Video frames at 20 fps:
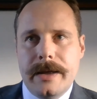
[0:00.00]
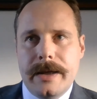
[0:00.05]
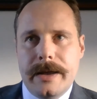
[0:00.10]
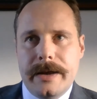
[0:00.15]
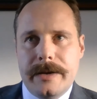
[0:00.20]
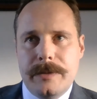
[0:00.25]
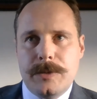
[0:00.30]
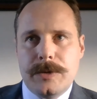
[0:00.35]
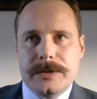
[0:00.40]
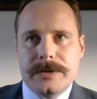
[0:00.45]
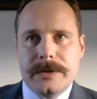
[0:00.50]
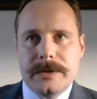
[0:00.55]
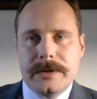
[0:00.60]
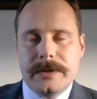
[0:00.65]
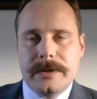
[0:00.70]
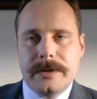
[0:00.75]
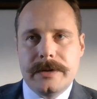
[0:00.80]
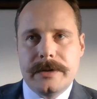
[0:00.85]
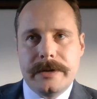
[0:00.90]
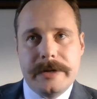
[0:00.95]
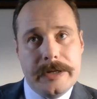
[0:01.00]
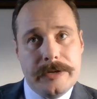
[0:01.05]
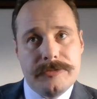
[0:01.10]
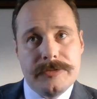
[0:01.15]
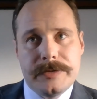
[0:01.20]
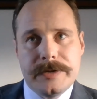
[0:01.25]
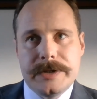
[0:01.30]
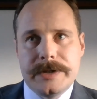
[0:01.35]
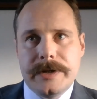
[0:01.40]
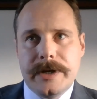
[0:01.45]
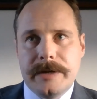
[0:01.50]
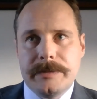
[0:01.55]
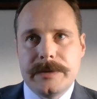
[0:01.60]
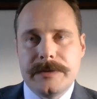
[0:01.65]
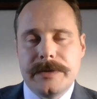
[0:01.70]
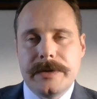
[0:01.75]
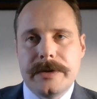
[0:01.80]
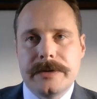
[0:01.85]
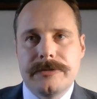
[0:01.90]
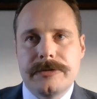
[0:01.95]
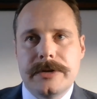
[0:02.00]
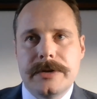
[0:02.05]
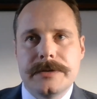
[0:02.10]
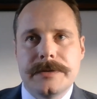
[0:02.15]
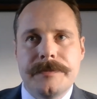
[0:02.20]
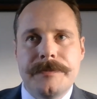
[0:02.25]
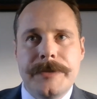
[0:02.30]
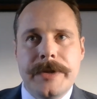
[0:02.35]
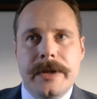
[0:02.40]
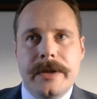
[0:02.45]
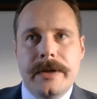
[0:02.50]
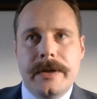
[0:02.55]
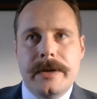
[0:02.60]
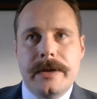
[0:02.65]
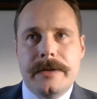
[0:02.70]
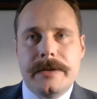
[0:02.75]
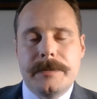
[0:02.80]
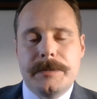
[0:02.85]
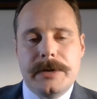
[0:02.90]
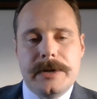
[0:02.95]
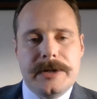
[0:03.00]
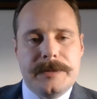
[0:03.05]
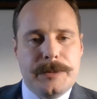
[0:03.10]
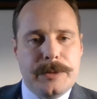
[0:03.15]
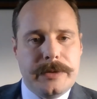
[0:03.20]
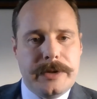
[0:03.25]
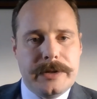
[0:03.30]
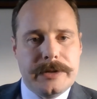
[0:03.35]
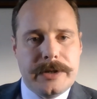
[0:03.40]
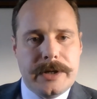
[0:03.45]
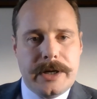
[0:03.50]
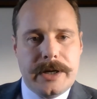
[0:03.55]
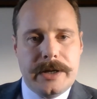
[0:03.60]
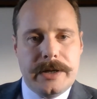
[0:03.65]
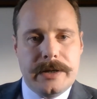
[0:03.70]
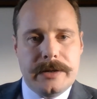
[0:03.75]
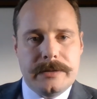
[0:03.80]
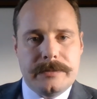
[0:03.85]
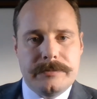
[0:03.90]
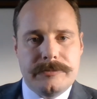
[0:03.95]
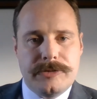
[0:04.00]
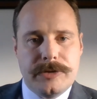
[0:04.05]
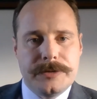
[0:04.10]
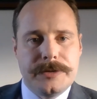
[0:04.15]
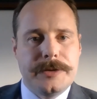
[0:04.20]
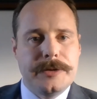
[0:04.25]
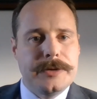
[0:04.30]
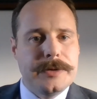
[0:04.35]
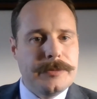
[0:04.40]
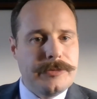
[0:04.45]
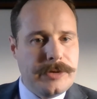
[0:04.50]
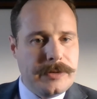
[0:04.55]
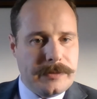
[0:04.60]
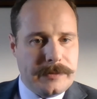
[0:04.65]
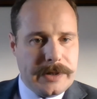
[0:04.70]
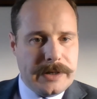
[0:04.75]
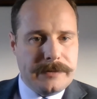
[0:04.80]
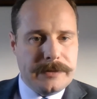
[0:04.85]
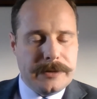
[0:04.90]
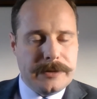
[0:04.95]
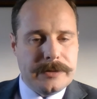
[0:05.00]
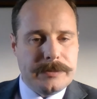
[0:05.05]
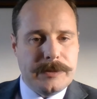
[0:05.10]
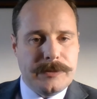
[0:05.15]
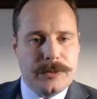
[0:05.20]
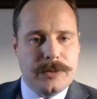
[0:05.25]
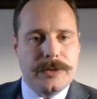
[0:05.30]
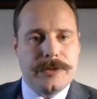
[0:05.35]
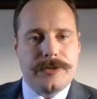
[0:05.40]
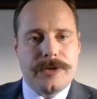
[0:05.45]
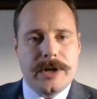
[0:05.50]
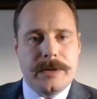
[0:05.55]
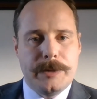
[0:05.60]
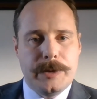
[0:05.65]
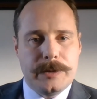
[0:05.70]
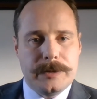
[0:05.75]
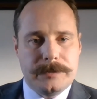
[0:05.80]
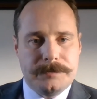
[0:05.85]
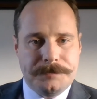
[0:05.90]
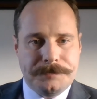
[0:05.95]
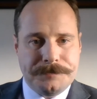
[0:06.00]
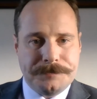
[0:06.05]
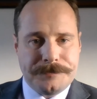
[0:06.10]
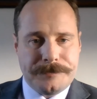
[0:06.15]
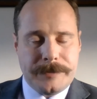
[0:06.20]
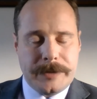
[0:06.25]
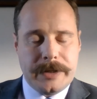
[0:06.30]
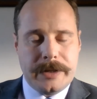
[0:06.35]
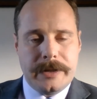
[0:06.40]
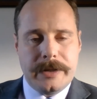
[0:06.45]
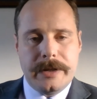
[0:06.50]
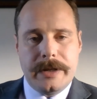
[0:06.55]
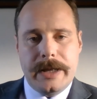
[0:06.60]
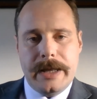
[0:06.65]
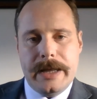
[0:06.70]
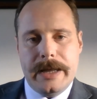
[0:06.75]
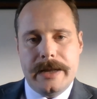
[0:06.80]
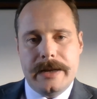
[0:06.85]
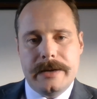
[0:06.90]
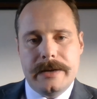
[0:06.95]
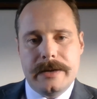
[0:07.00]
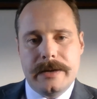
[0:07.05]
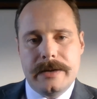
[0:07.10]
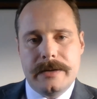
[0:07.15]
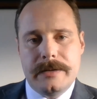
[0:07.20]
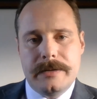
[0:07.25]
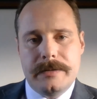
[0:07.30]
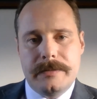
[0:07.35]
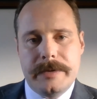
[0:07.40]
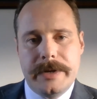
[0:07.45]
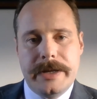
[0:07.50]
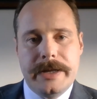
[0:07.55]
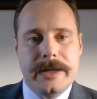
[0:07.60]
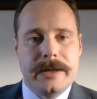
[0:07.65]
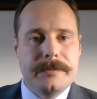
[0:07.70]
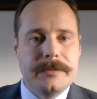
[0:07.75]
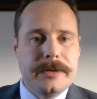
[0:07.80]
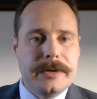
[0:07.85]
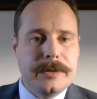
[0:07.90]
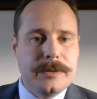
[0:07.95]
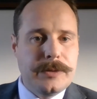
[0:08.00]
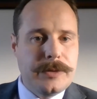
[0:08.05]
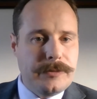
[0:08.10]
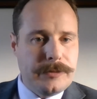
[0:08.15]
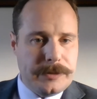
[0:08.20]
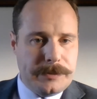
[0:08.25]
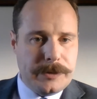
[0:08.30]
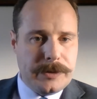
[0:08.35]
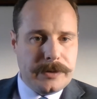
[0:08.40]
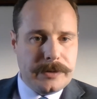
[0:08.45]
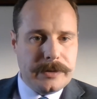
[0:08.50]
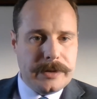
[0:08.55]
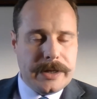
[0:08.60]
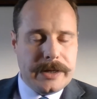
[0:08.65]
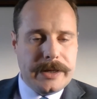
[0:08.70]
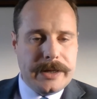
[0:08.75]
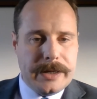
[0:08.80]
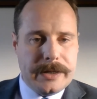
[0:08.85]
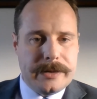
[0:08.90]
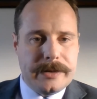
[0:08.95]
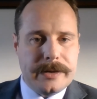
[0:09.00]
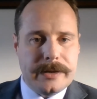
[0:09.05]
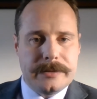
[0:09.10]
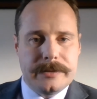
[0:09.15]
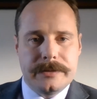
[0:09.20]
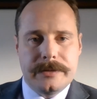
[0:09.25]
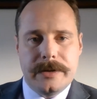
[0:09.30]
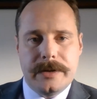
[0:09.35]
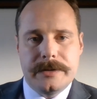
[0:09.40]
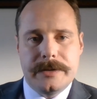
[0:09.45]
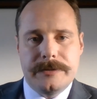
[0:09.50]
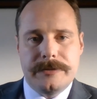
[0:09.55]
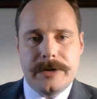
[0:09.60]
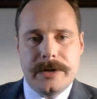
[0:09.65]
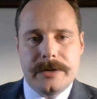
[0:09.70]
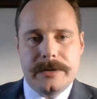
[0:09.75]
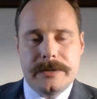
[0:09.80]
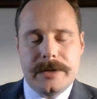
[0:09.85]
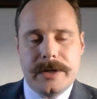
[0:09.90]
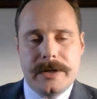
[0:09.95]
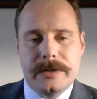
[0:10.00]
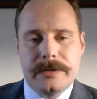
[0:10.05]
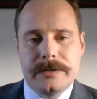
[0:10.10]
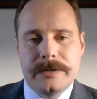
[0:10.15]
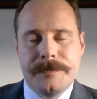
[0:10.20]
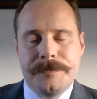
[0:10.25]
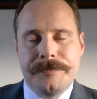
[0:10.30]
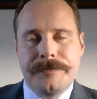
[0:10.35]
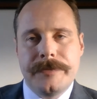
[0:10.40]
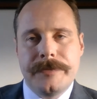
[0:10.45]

And it was an interesting argument for this reason. The police put the entire prosecution brief of evidence before the tribunal, and EMB couldn't respond to that. He had to exercise his right to silence.